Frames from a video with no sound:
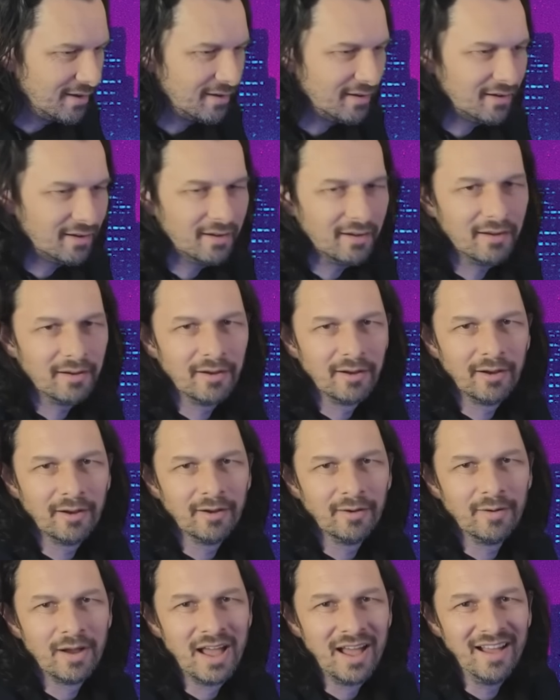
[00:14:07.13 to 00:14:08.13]

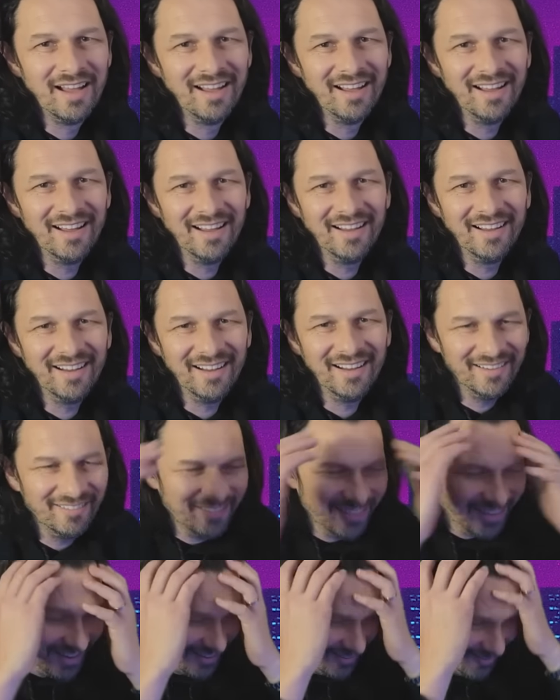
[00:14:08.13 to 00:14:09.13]
Oh, like,